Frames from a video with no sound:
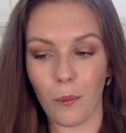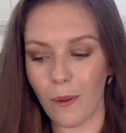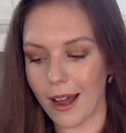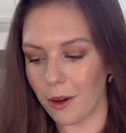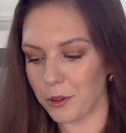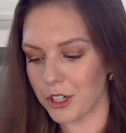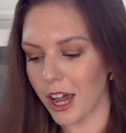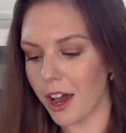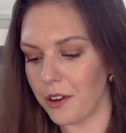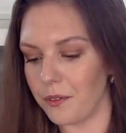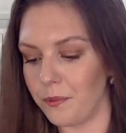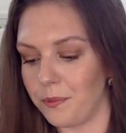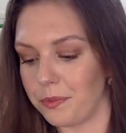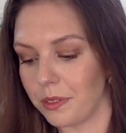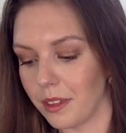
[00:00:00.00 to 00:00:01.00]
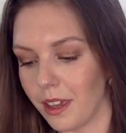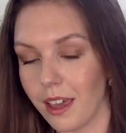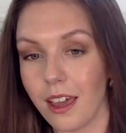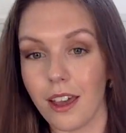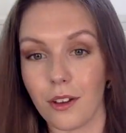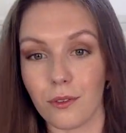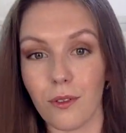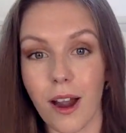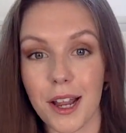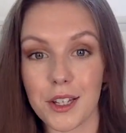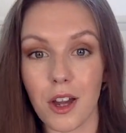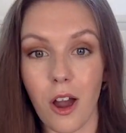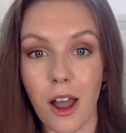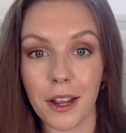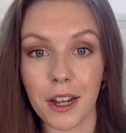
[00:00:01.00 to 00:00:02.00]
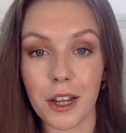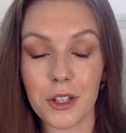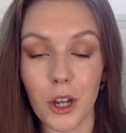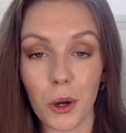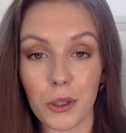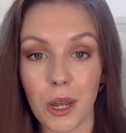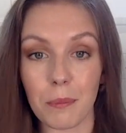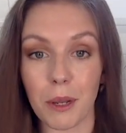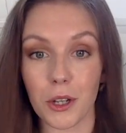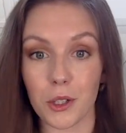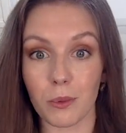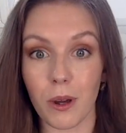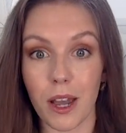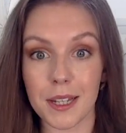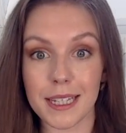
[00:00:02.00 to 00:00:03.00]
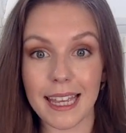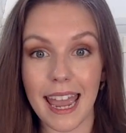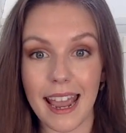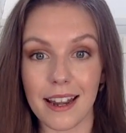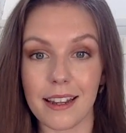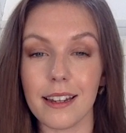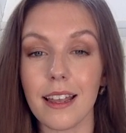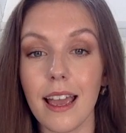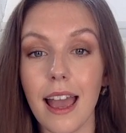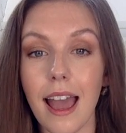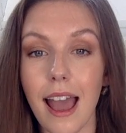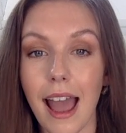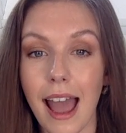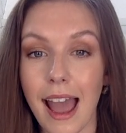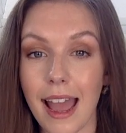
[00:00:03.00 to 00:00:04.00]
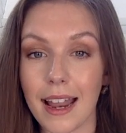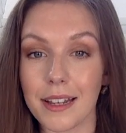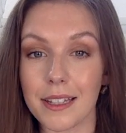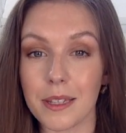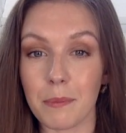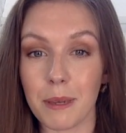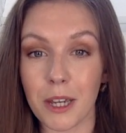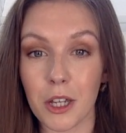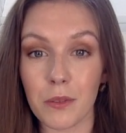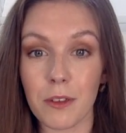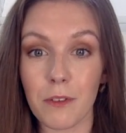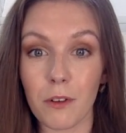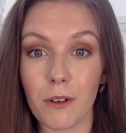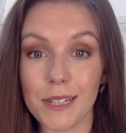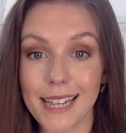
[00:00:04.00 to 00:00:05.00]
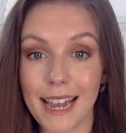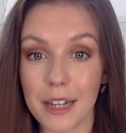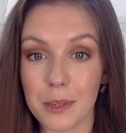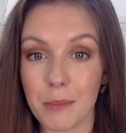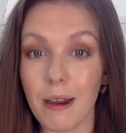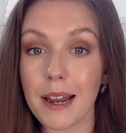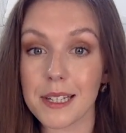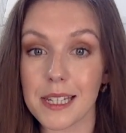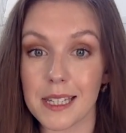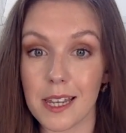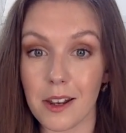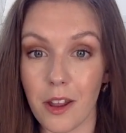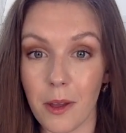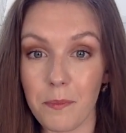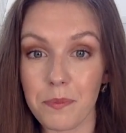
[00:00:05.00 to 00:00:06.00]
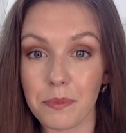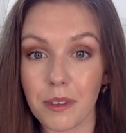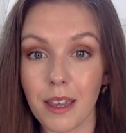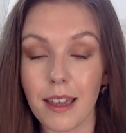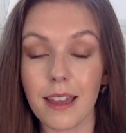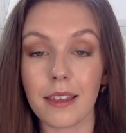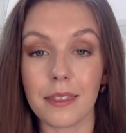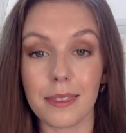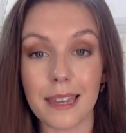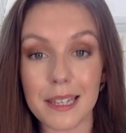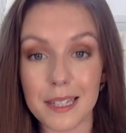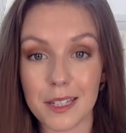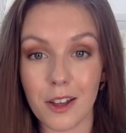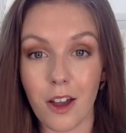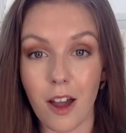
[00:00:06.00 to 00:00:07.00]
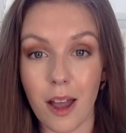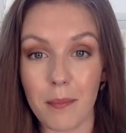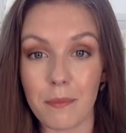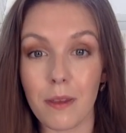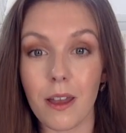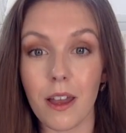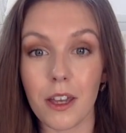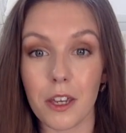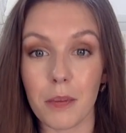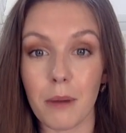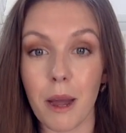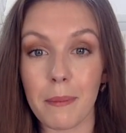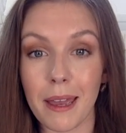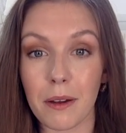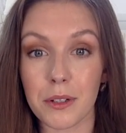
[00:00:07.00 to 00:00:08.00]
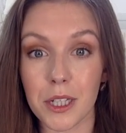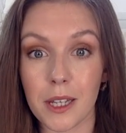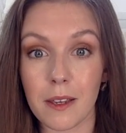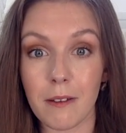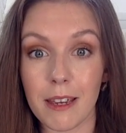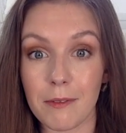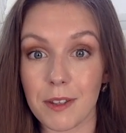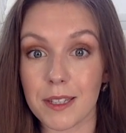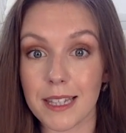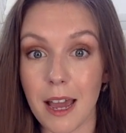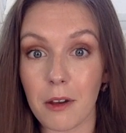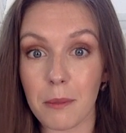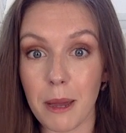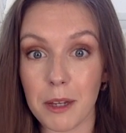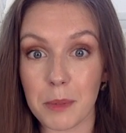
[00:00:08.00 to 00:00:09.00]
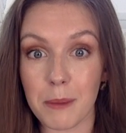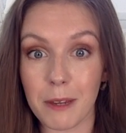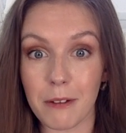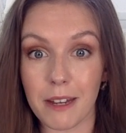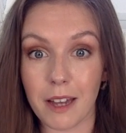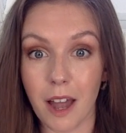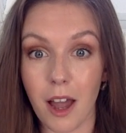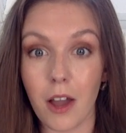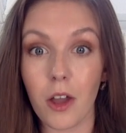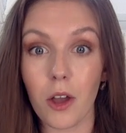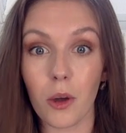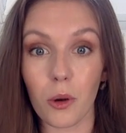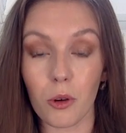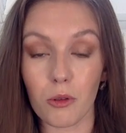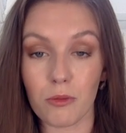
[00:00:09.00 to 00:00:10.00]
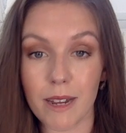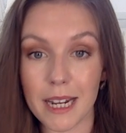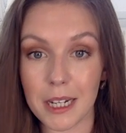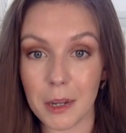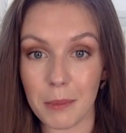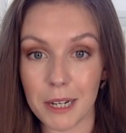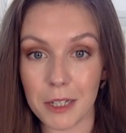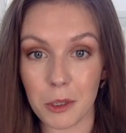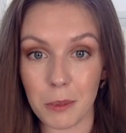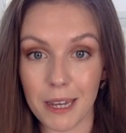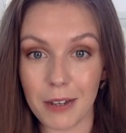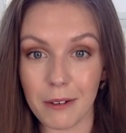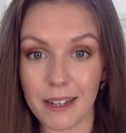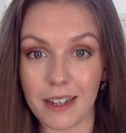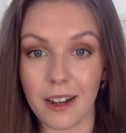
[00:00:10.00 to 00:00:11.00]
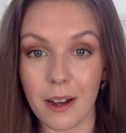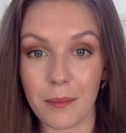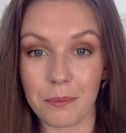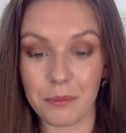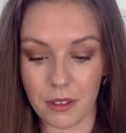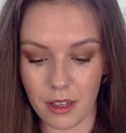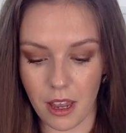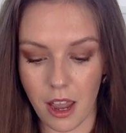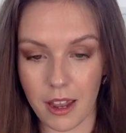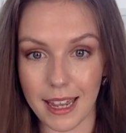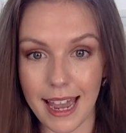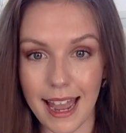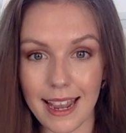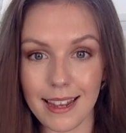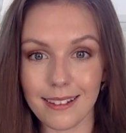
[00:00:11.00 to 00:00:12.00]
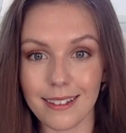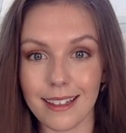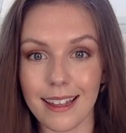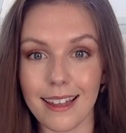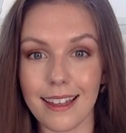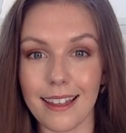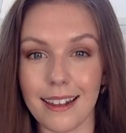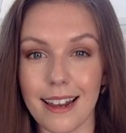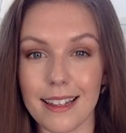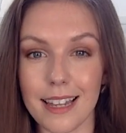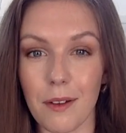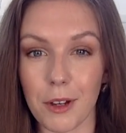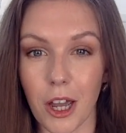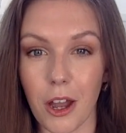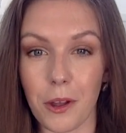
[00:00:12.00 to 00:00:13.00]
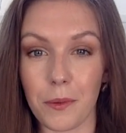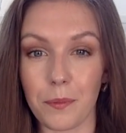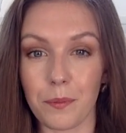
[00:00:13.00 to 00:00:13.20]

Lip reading: Well done. Right, I'm going to hold up those words again. And because we've already had a practice at them, this time you might be able to either sound them out a bit quicker or read them a little bit quicker. Okay, let's have a go.